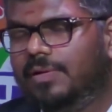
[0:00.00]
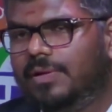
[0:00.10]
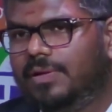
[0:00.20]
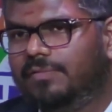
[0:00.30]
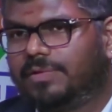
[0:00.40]

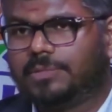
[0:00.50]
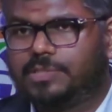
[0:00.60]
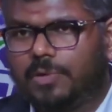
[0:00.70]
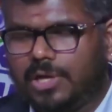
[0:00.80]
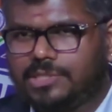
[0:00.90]
from the
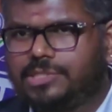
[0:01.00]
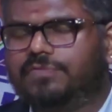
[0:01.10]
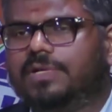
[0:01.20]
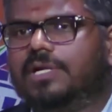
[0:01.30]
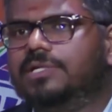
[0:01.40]
smallest of
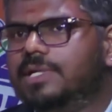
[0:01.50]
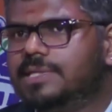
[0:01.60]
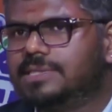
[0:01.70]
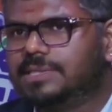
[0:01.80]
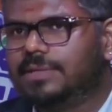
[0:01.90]

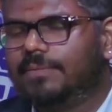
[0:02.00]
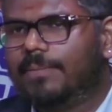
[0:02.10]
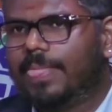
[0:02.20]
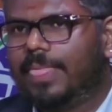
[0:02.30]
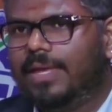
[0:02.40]
countries,
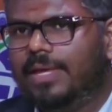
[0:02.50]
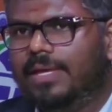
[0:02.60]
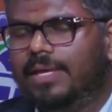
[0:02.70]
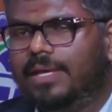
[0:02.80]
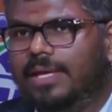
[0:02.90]

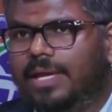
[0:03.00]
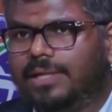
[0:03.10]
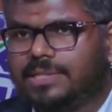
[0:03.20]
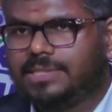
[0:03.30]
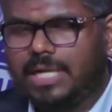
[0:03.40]
it
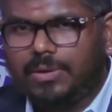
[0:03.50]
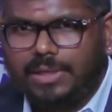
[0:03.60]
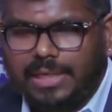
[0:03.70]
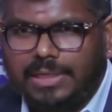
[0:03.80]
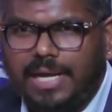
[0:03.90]
has now
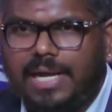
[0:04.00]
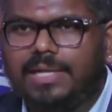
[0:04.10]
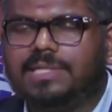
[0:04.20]
declared its